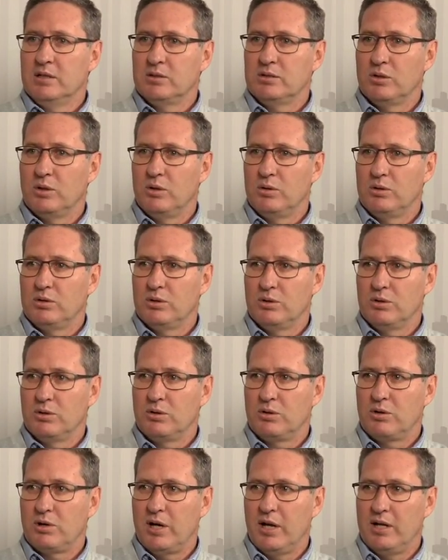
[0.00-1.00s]
to, to
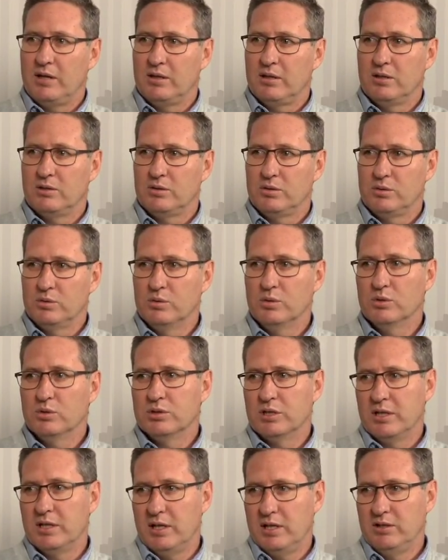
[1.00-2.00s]
create the
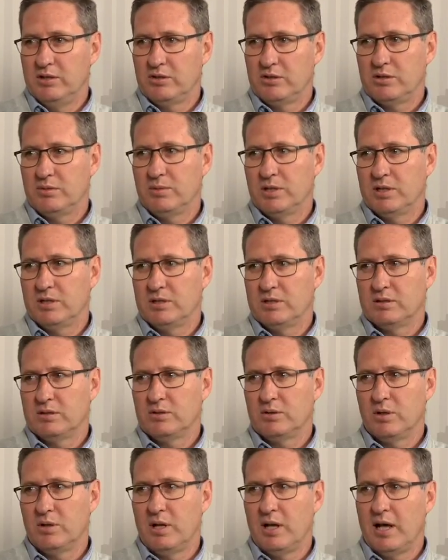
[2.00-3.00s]
tools and the instruments
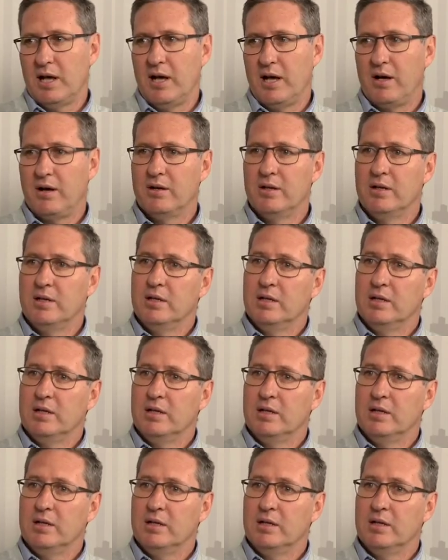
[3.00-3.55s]
to allow